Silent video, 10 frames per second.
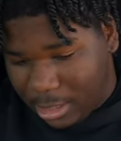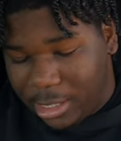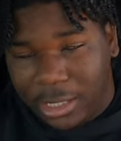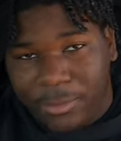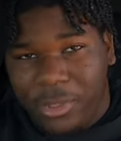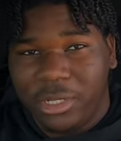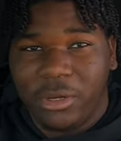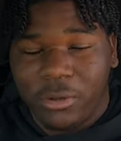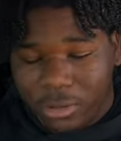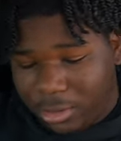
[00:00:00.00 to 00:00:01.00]
Uh, let me
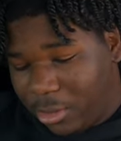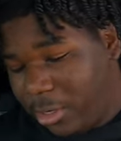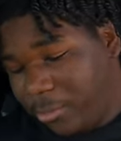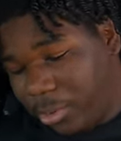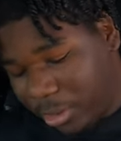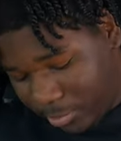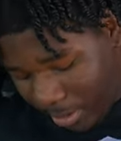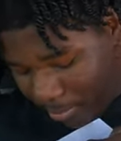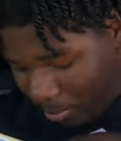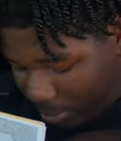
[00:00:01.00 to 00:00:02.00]
go go ahead and put this
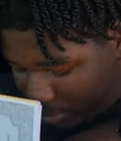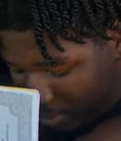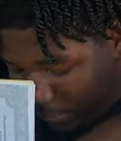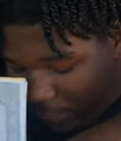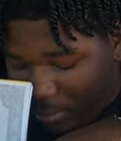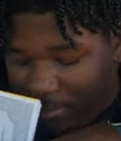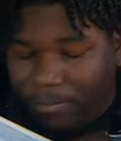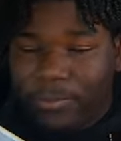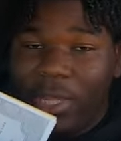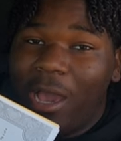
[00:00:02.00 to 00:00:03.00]
paperwork and stuff up.
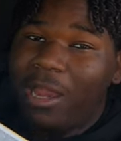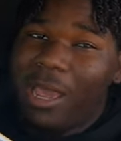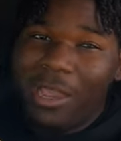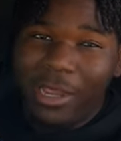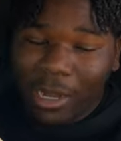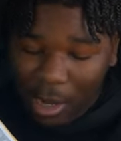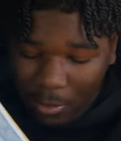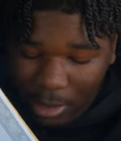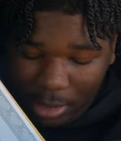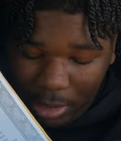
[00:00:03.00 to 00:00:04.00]
Y'all, I had
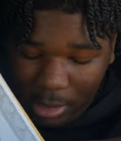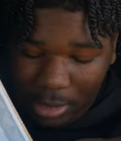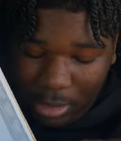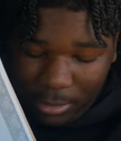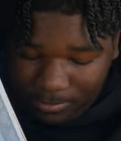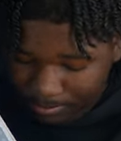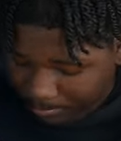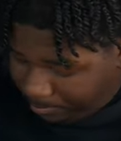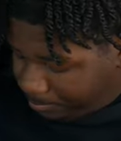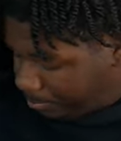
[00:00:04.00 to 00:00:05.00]
already uh,
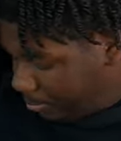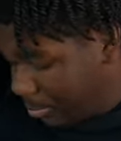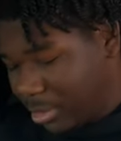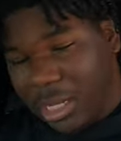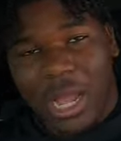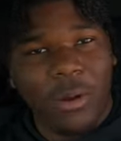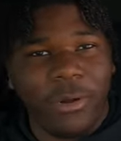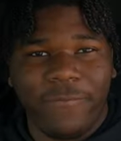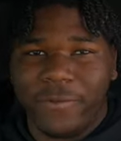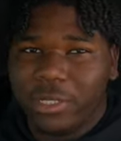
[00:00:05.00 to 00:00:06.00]
I
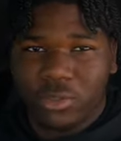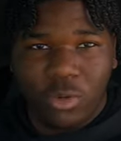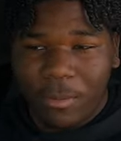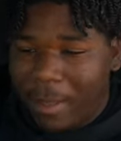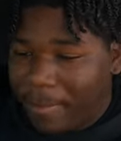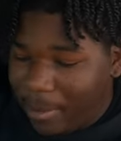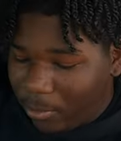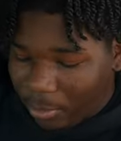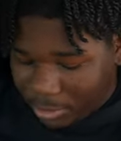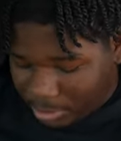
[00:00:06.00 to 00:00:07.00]
already finished doing my
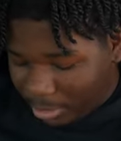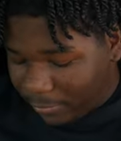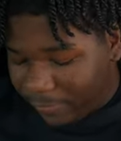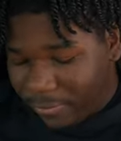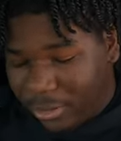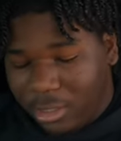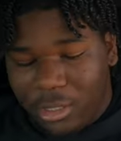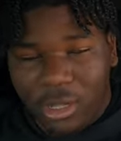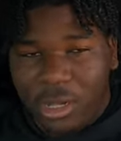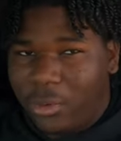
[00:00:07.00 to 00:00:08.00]
paperwork and stuff.
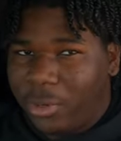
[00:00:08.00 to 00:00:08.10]
Uh,